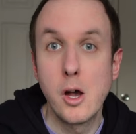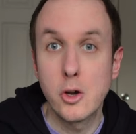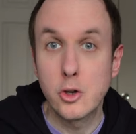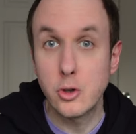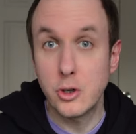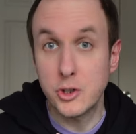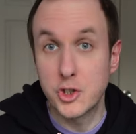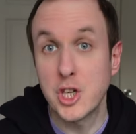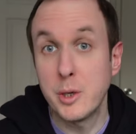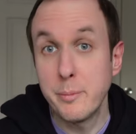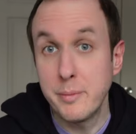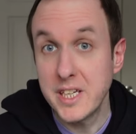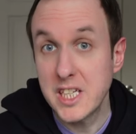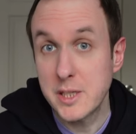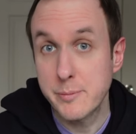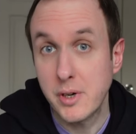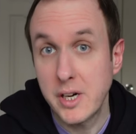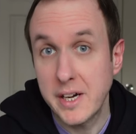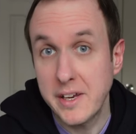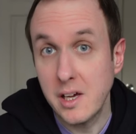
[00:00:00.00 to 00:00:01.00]
Got a jumping
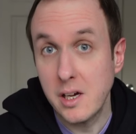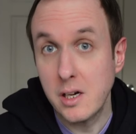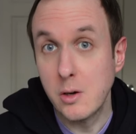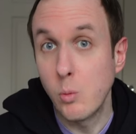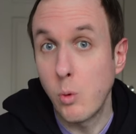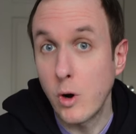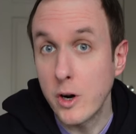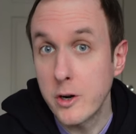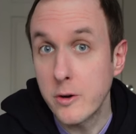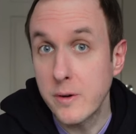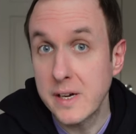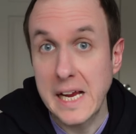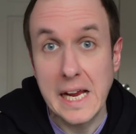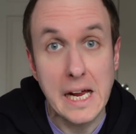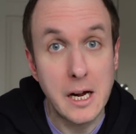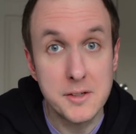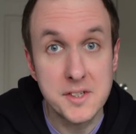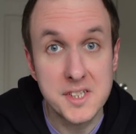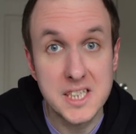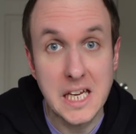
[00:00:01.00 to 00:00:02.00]
spider? Wondering
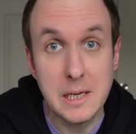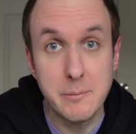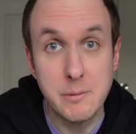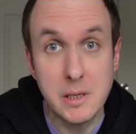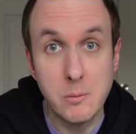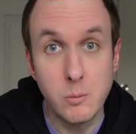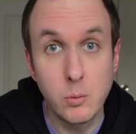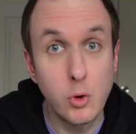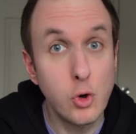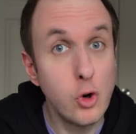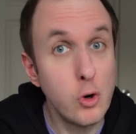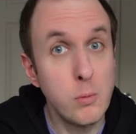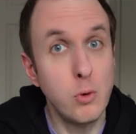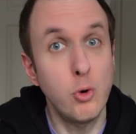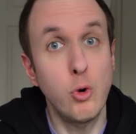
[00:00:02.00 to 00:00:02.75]
how to keep them warm?